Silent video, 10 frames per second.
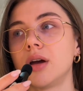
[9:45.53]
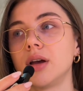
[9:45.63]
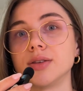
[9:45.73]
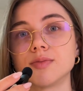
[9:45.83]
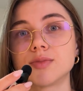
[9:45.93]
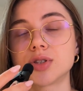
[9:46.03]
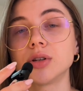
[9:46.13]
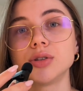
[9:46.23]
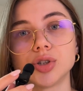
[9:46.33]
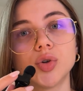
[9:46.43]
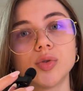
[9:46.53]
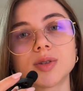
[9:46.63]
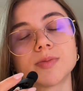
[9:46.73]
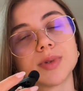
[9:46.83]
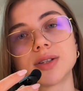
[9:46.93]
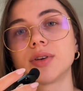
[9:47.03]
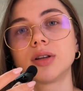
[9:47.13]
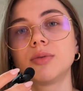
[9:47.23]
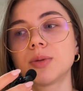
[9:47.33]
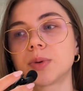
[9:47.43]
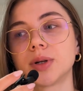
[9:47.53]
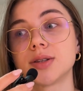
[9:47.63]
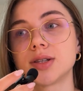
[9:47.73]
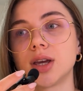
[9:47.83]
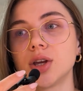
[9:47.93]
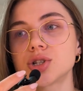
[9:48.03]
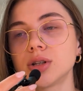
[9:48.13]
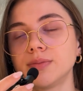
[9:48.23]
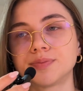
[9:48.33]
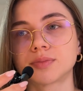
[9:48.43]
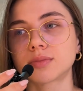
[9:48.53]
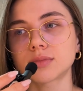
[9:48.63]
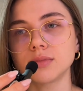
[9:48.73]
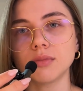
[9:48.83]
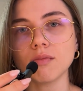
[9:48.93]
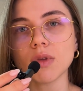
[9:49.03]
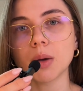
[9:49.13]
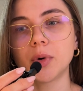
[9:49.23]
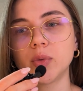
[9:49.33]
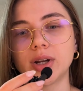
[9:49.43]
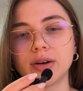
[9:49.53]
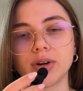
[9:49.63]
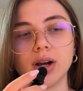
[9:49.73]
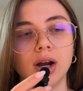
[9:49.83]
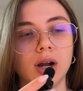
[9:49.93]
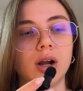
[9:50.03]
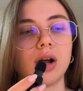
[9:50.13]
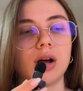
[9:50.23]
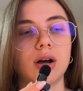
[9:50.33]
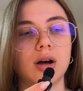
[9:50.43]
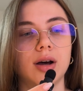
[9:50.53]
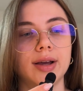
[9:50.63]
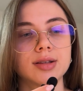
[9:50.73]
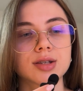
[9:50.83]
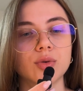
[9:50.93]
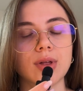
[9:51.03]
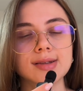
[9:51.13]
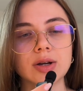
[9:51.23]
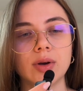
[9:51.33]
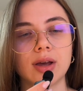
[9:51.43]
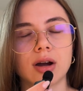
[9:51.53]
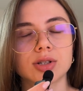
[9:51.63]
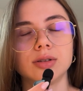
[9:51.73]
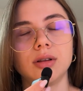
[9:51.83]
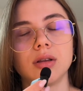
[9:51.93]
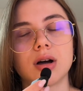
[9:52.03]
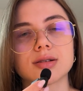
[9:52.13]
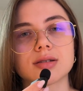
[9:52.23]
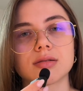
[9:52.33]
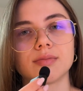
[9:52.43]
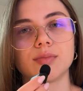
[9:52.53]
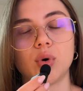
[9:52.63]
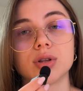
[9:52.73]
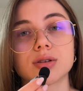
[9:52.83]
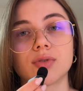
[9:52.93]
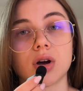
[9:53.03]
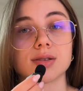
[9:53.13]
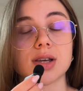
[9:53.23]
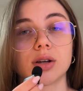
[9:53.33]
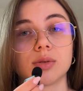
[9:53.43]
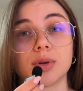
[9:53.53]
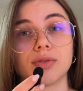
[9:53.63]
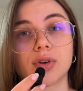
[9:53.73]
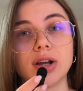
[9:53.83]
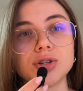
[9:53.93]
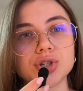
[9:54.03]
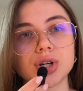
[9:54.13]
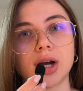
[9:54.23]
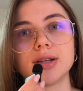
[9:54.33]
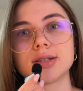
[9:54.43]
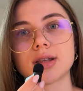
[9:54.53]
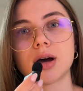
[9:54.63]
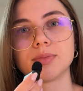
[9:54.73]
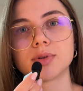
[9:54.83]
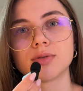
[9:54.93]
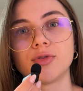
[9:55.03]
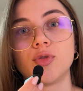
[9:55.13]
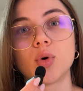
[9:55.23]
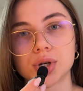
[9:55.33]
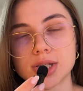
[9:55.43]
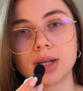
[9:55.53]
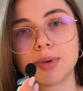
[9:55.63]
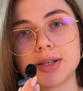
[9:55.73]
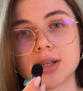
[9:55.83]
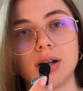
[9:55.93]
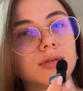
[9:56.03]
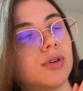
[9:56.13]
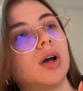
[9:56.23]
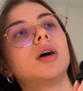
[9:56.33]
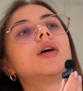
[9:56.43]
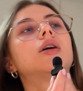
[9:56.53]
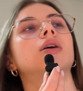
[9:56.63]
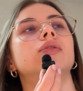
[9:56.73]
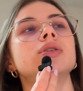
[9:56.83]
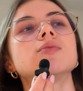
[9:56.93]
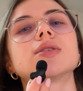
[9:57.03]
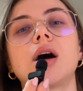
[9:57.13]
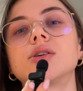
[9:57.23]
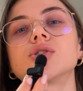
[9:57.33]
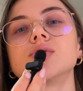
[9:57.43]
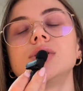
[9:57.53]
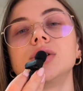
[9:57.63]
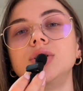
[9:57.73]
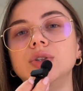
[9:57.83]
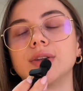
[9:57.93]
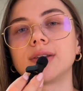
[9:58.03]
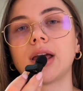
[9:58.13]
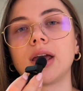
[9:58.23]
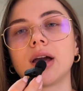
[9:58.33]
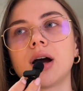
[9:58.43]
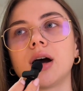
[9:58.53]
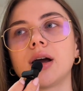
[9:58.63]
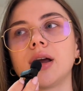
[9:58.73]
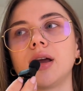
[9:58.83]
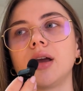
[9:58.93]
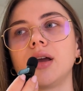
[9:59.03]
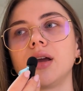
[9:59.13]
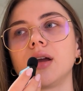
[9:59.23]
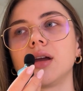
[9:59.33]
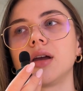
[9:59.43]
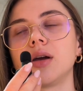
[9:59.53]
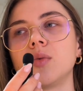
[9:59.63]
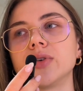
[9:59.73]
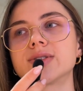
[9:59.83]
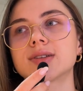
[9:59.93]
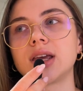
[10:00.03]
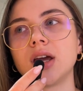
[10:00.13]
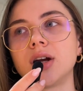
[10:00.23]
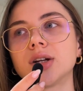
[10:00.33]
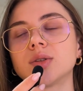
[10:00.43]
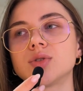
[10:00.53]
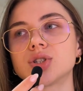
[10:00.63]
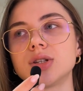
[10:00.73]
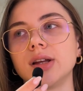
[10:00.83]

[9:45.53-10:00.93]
and still do, specifically with pronunciation. Well, whatever. And so that's how I actually lost points of contact with French. I stopped forcing myself. This was actually a good thing. I was scared to just